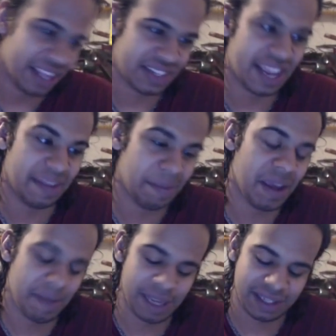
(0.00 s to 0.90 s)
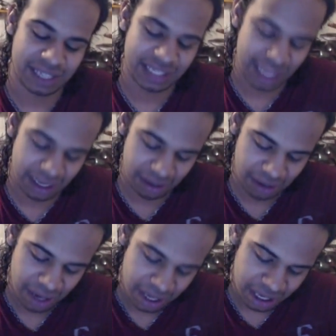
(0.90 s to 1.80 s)
They say, he basically says that
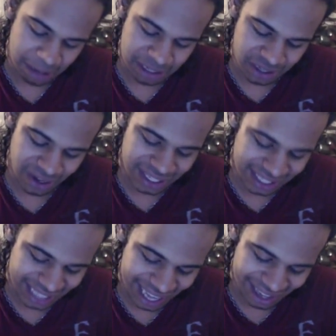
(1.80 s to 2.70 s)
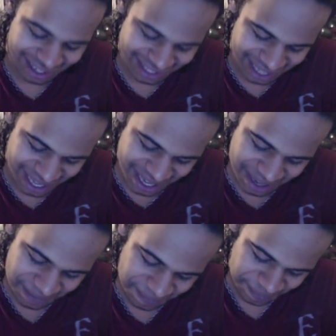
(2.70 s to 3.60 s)
Dominator's the greatest in the galaxy.
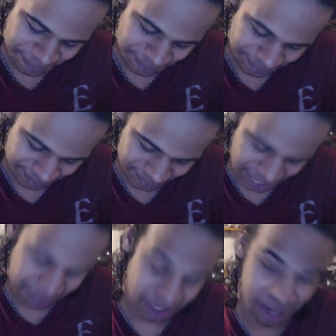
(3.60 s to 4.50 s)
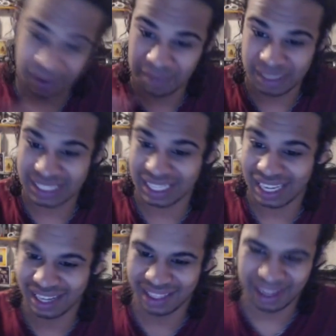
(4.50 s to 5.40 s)
I'm sorry if I'm missing
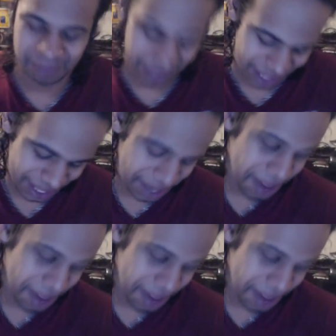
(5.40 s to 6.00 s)
anything, but